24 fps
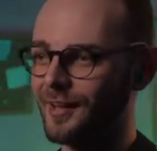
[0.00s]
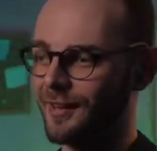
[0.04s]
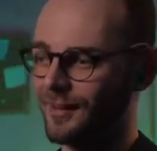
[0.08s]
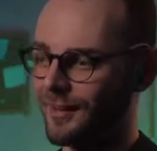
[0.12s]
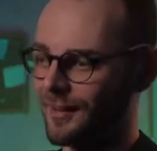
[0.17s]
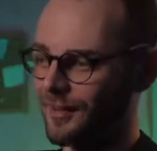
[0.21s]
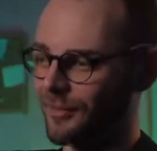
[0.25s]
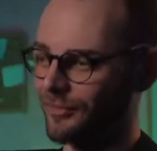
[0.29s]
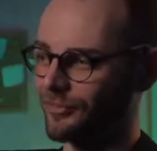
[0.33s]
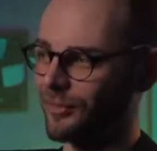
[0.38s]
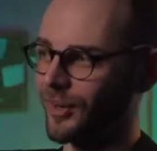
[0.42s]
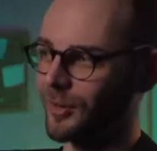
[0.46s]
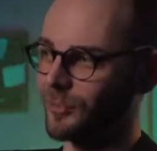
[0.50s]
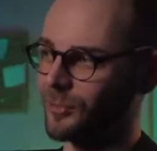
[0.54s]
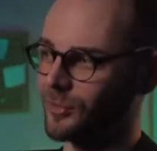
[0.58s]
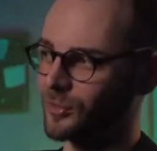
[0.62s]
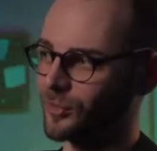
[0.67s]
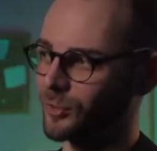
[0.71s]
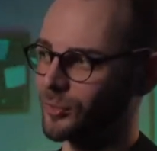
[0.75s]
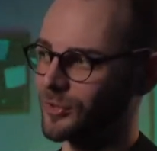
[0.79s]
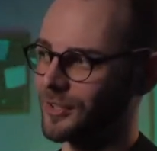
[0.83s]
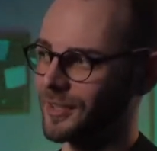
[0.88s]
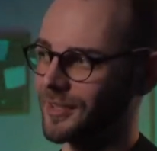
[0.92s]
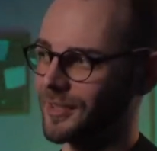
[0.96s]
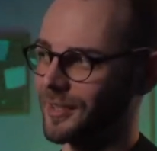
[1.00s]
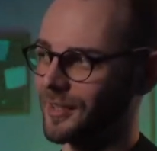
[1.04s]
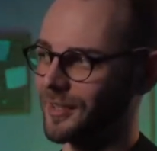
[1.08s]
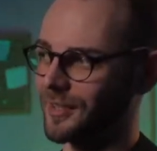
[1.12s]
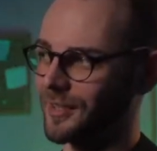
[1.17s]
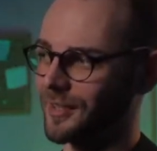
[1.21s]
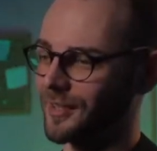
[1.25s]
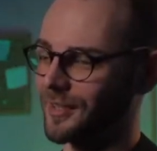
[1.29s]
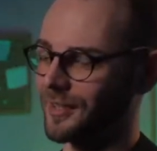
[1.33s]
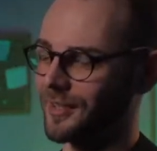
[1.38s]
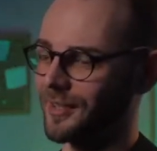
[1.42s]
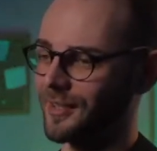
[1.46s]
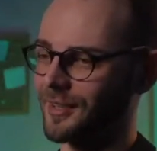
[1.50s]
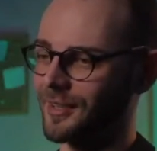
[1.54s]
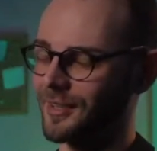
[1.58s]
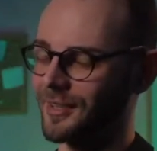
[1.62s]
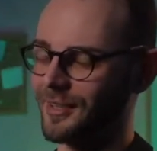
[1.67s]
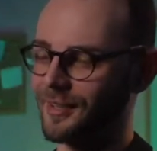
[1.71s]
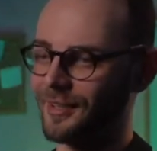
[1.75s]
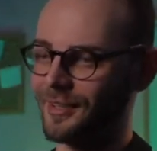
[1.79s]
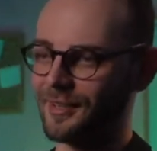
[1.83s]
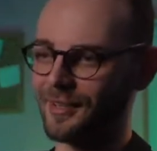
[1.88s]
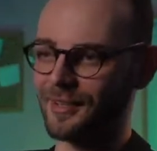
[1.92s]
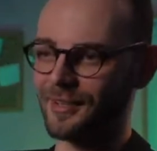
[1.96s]

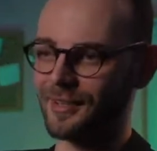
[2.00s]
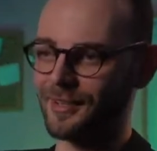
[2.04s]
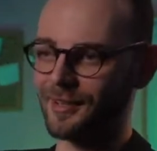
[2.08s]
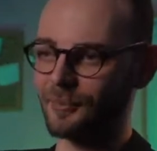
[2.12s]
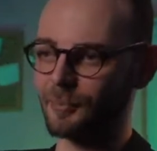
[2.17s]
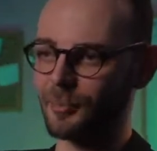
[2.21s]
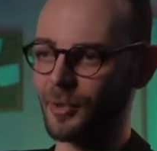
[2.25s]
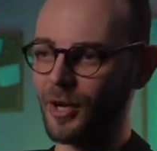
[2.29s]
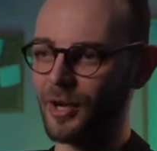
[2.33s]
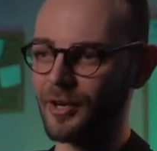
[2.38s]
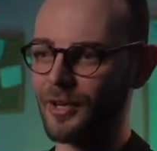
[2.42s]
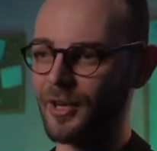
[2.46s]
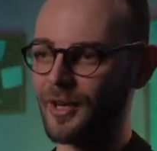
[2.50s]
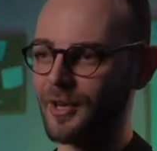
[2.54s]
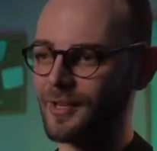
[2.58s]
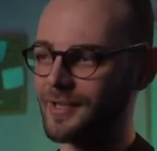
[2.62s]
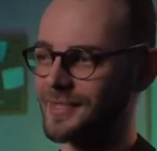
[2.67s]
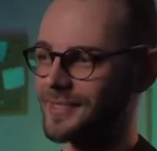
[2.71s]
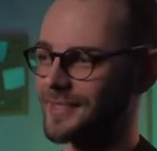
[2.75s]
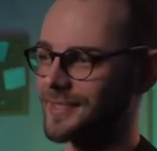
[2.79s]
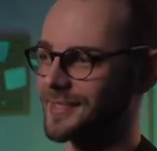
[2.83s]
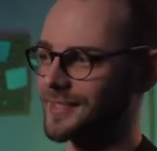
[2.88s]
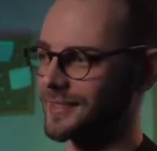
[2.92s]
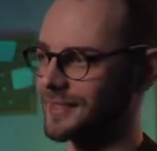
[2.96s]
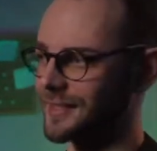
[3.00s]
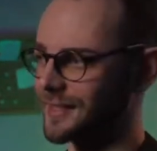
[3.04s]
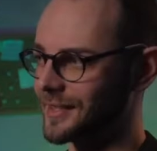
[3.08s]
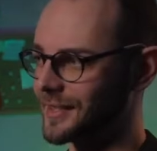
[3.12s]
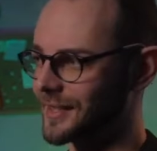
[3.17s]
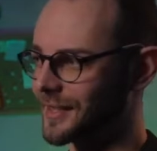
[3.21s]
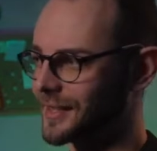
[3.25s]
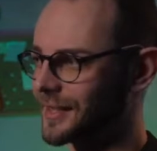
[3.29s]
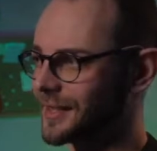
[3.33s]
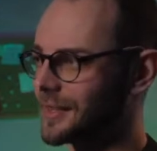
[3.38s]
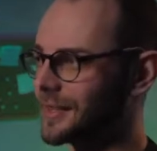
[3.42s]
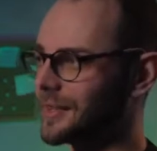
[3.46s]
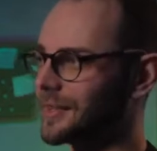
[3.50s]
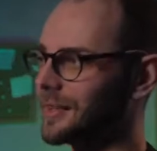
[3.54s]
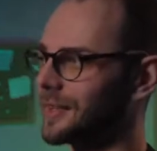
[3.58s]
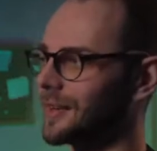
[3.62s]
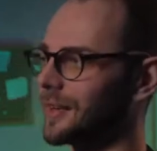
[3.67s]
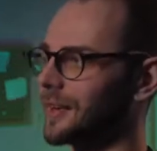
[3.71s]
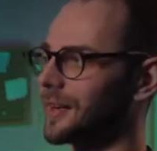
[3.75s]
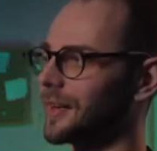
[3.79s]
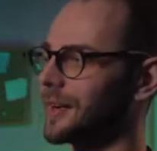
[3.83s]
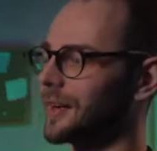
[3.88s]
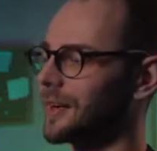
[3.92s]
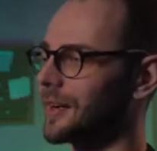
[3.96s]
pharmaceutical products, tea,
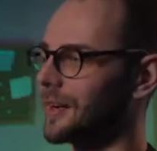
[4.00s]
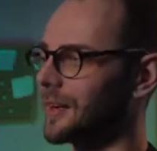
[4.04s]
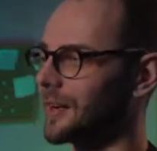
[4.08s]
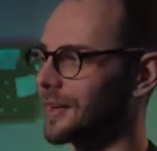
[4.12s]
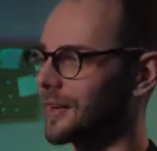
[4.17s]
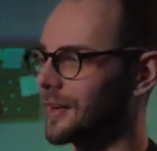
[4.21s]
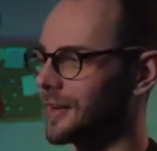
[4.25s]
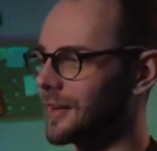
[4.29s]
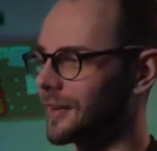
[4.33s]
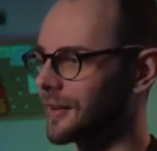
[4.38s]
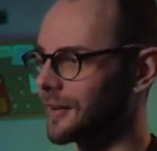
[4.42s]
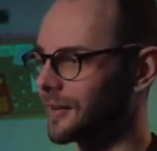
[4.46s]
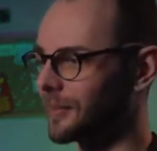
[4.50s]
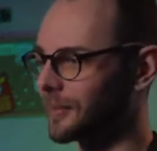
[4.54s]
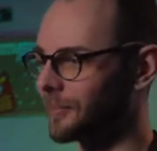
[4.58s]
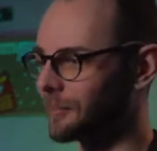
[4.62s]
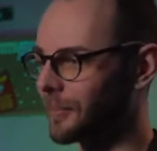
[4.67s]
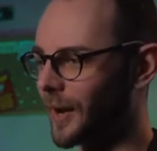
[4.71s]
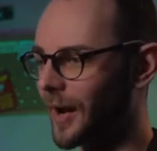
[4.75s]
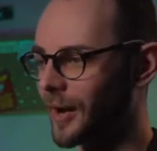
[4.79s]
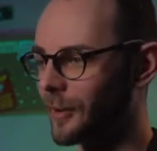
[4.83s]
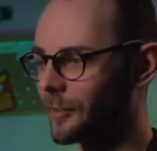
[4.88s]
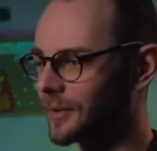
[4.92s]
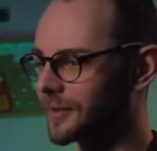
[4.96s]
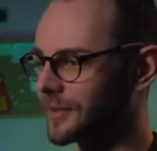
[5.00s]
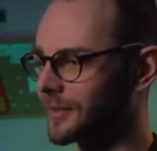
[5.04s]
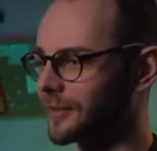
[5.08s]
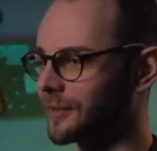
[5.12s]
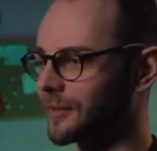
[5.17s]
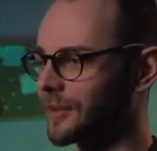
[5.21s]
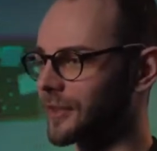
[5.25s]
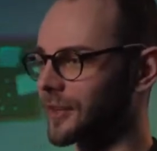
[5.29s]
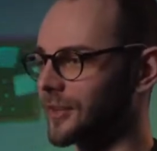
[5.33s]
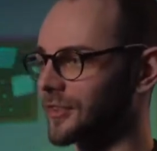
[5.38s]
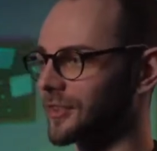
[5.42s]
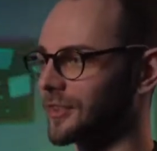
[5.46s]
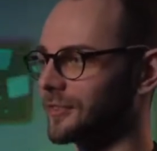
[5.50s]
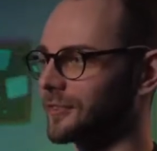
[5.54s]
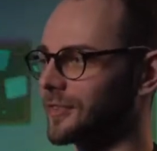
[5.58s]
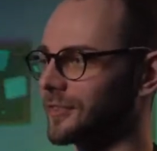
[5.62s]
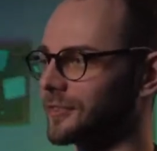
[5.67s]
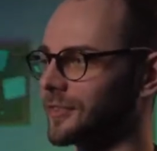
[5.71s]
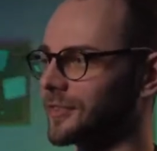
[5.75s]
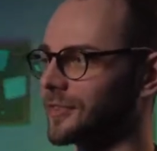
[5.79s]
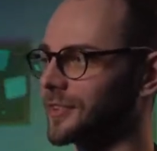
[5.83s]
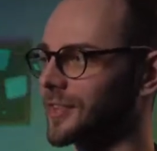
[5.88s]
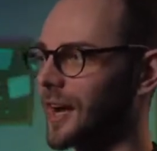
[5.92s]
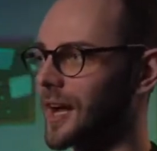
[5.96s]
biomaterials of
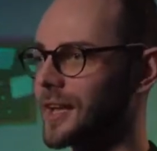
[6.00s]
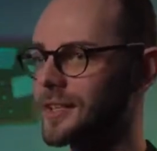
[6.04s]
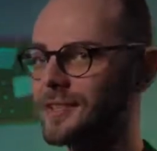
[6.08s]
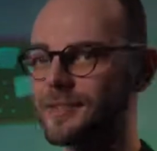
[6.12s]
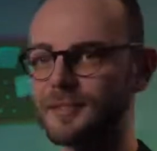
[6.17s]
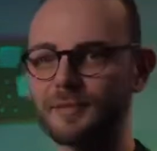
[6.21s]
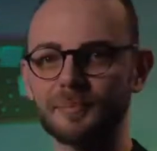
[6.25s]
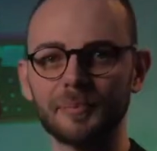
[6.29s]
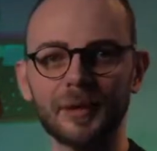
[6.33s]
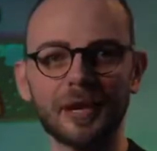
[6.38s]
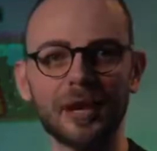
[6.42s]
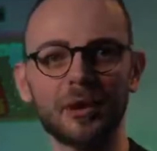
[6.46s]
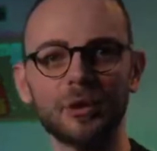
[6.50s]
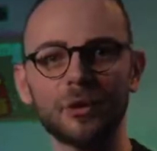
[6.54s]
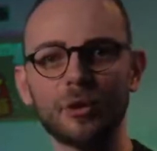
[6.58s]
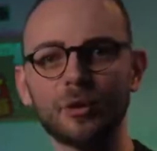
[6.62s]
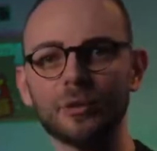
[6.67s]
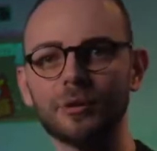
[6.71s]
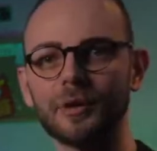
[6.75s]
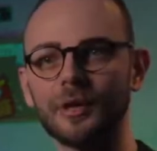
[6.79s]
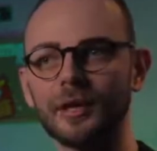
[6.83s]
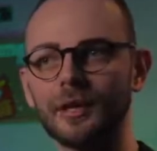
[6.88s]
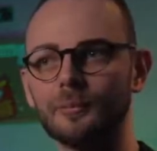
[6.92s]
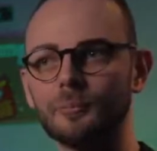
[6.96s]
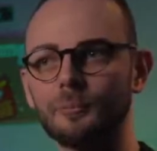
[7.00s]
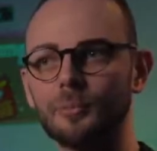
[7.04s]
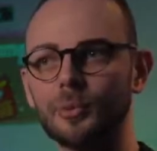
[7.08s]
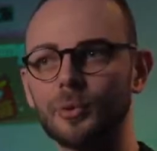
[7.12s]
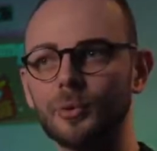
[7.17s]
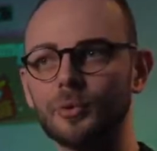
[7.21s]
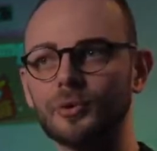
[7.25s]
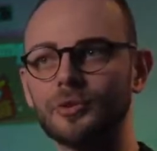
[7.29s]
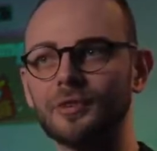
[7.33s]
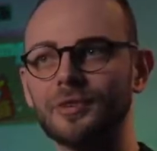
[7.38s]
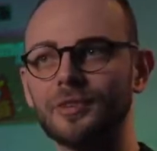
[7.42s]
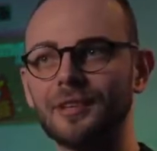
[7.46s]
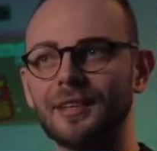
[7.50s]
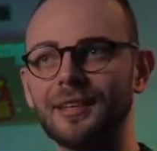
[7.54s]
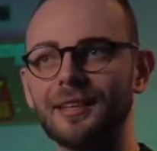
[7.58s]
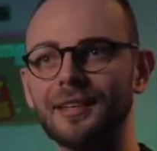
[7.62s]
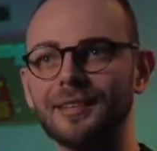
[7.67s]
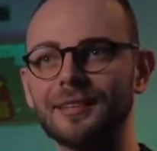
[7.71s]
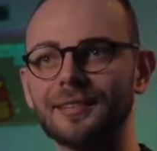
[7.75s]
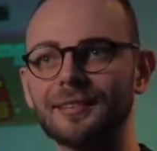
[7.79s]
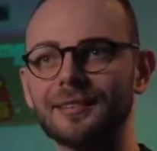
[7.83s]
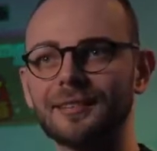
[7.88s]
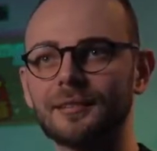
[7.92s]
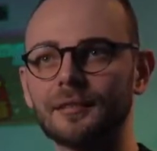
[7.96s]
different kinds, but our only input
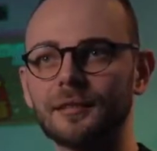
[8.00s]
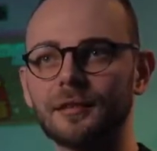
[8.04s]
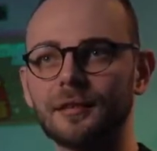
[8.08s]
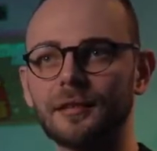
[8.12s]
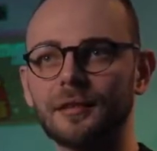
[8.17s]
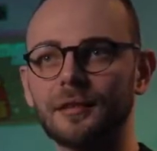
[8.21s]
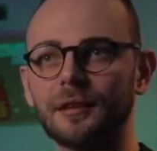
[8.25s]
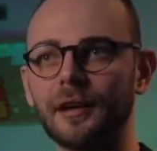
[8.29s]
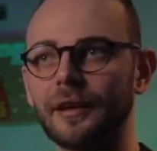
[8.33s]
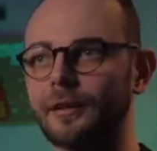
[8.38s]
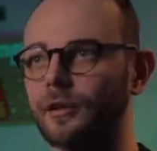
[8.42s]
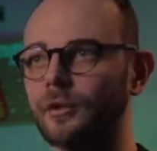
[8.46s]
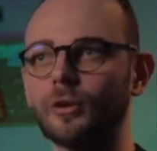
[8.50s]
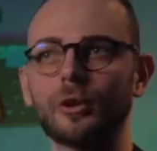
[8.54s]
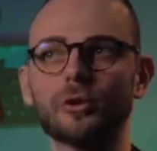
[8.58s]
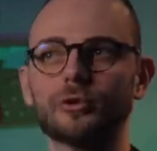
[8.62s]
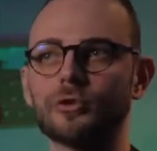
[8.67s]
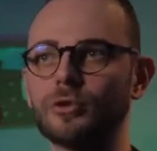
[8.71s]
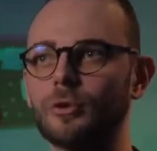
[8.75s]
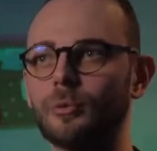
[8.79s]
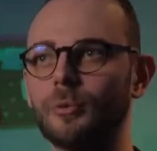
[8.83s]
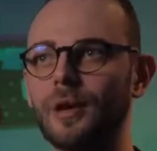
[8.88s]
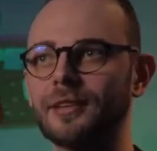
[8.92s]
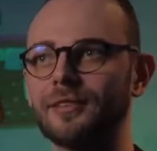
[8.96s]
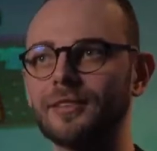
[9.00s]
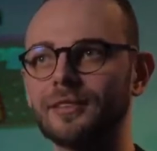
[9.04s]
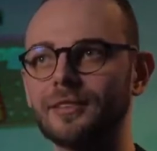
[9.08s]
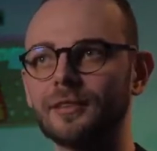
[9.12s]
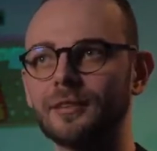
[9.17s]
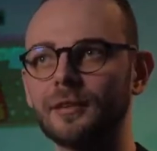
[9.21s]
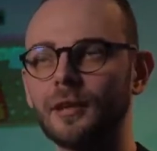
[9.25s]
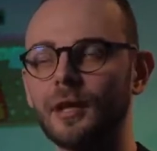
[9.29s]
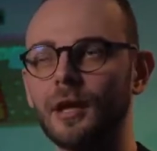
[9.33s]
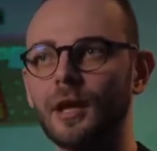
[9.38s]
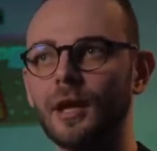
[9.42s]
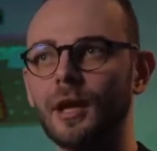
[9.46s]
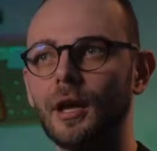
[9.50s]
is agricultural waste.